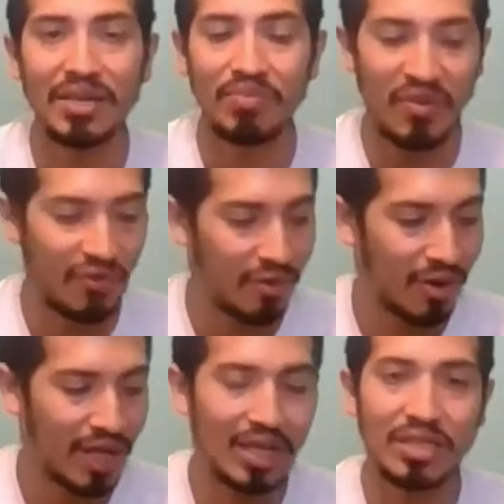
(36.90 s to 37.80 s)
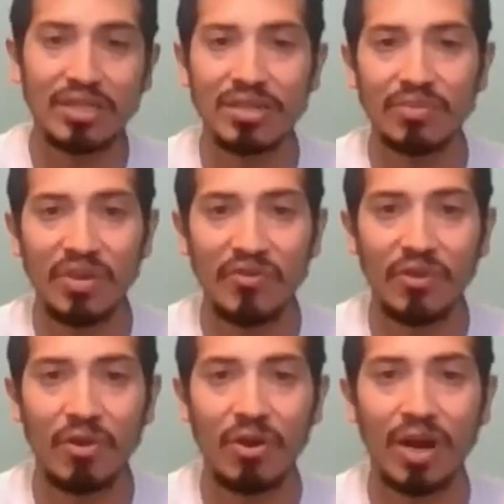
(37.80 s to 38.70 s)
before
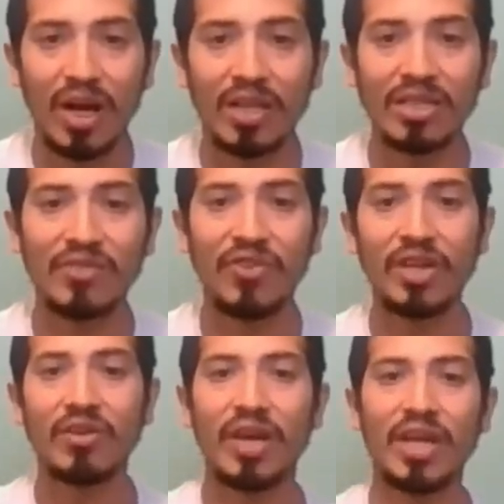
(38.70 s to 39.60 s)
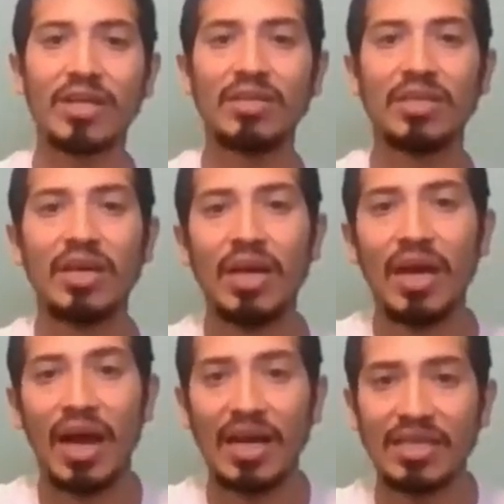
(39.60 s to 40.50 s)
this video ends,
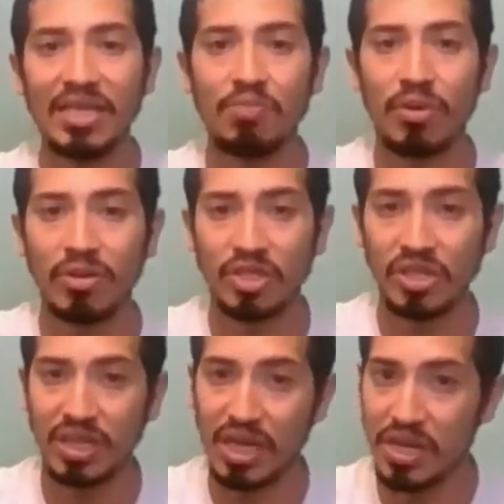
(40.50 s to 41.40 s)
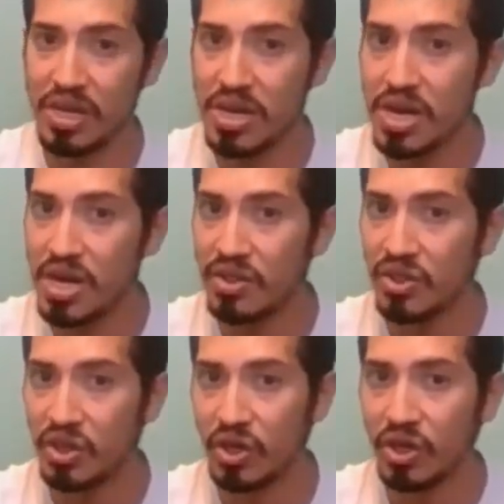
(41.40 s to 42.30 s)
I did purchase
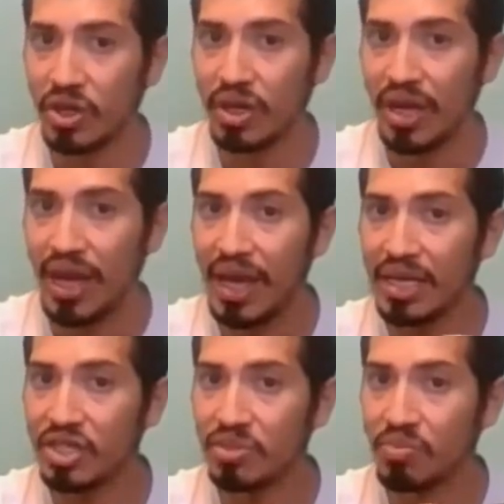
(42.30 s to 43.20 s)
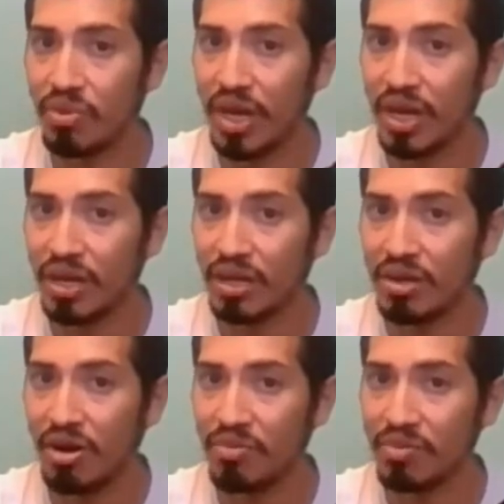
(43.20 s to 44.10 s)
another Asian brand
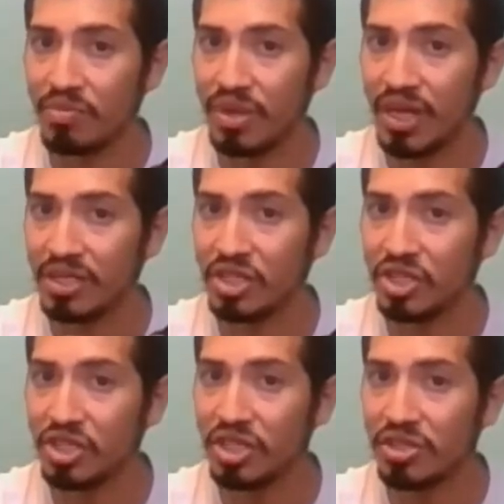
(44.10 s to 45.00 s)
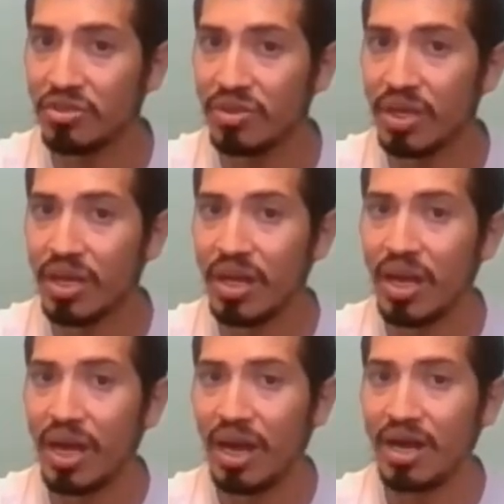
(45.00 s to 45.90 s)
carbon plate shoe.
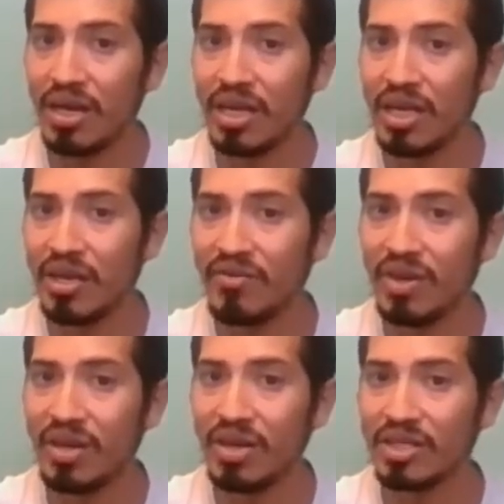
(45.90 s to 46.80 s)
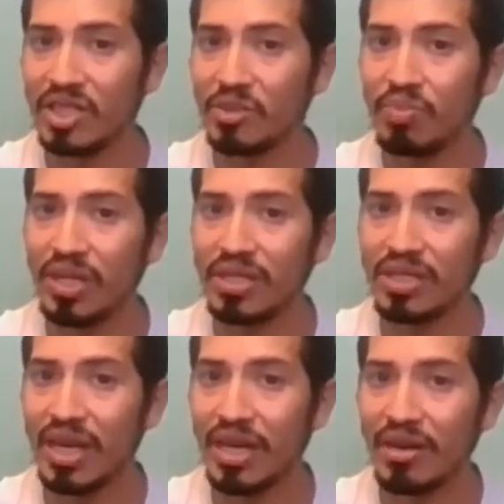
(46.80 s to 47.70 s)
I'm going to give it a split
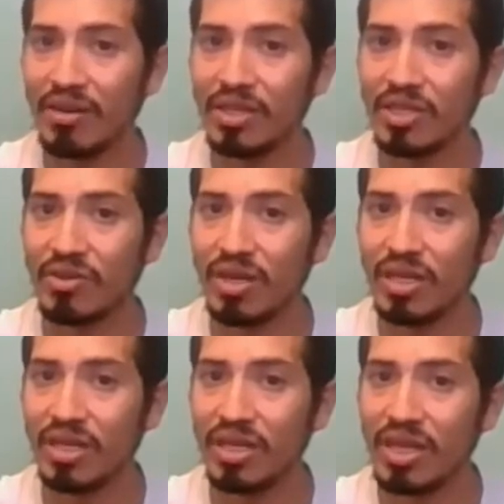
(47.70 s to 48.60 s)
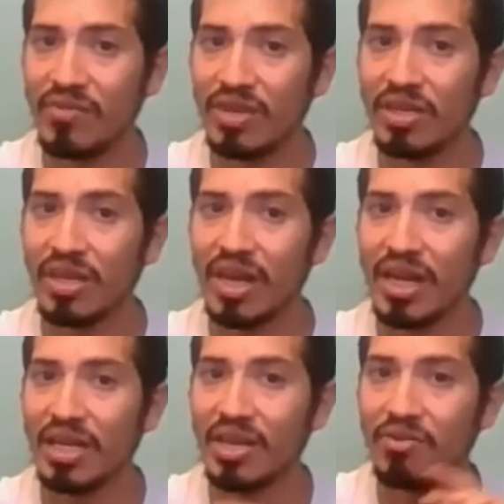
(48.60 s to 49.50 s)
second on the screen to give you an
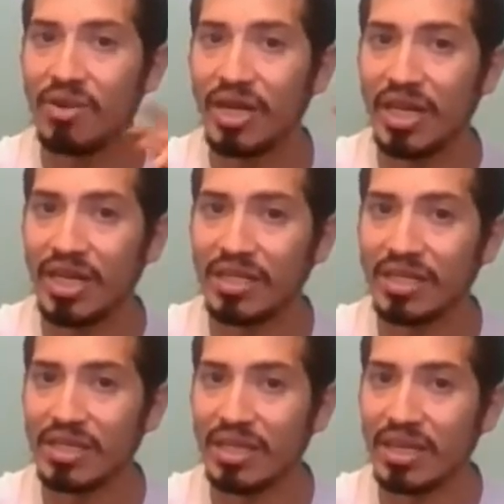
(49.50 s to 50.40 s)
idea of what it is.